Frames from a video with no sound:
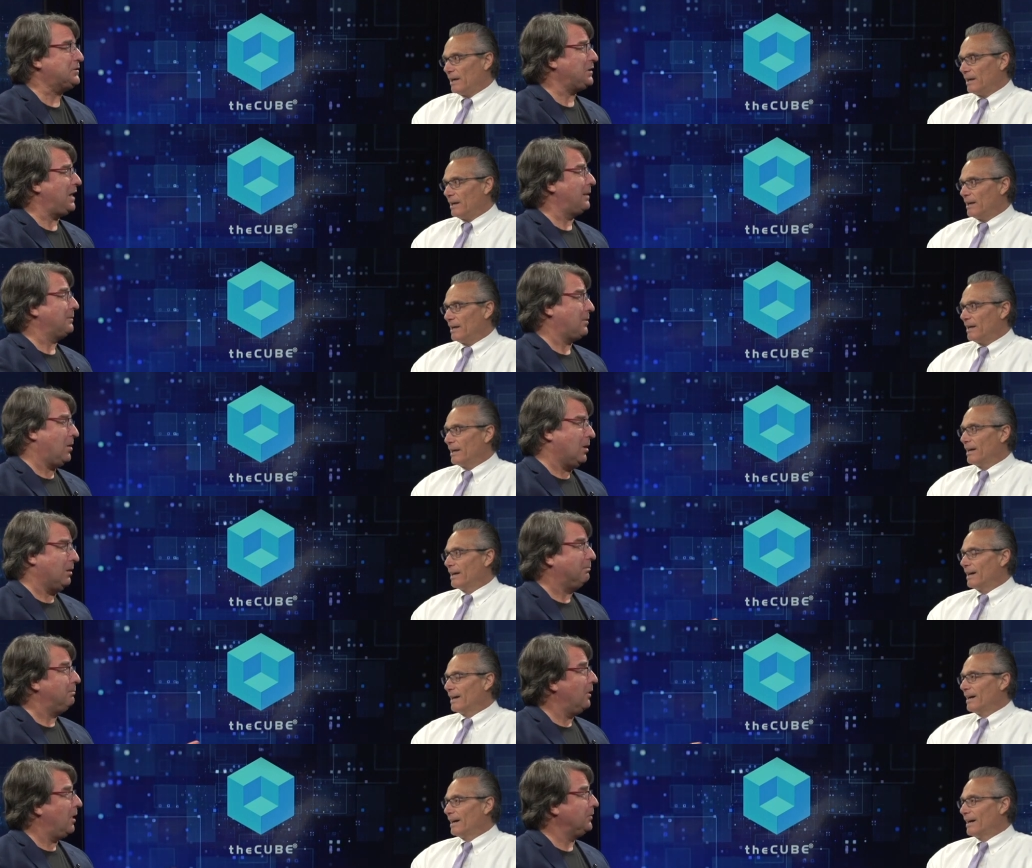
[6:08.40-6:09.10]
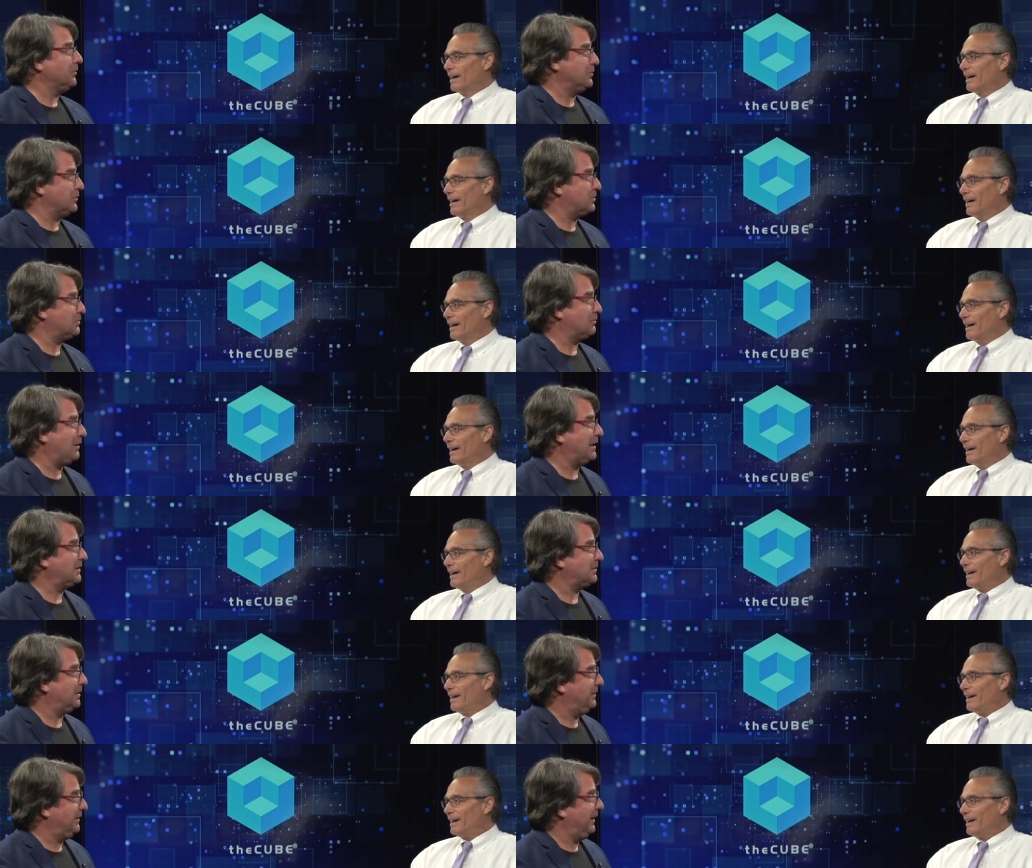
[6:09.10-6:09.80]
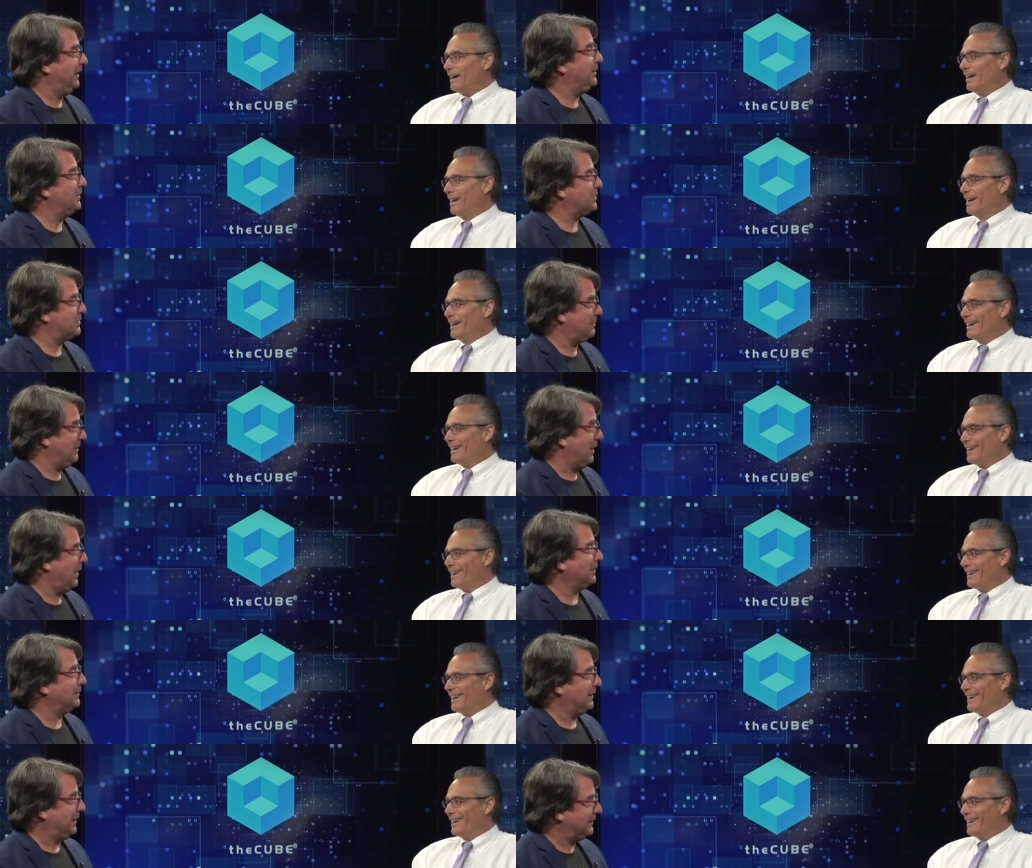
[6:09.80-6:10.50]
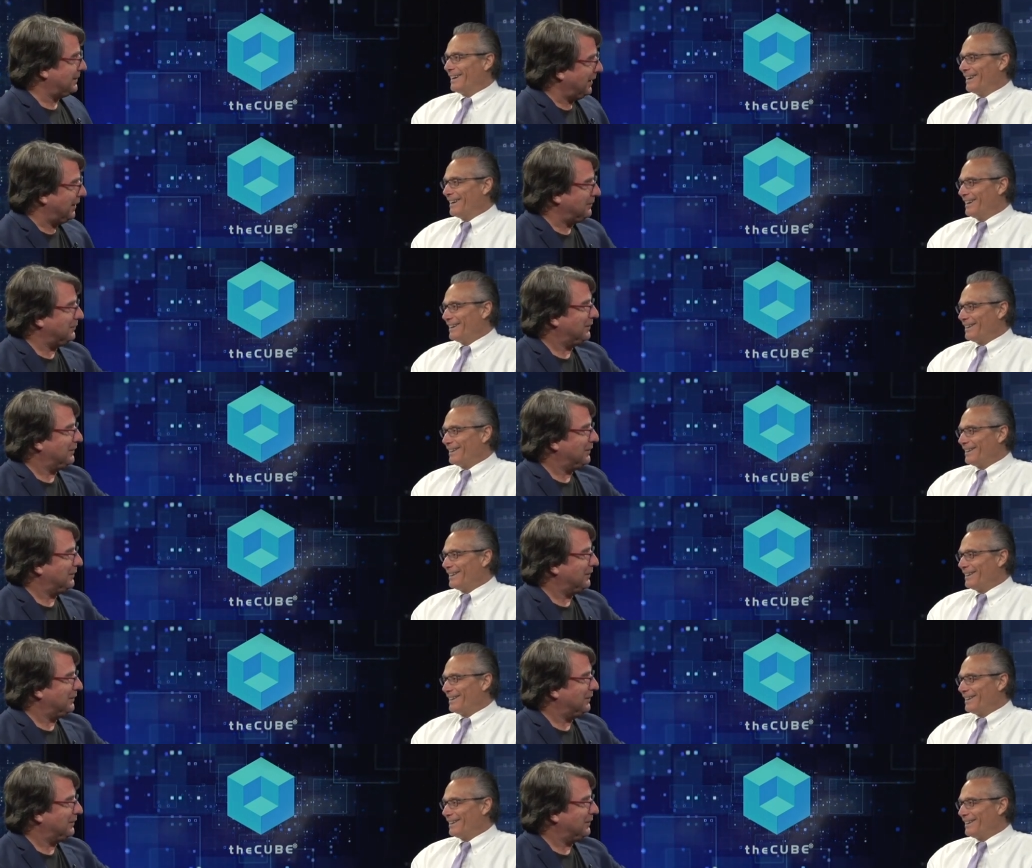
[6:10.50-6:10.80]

Speaker 1: job calling balls and strikes on the industry, aren't they, Dave?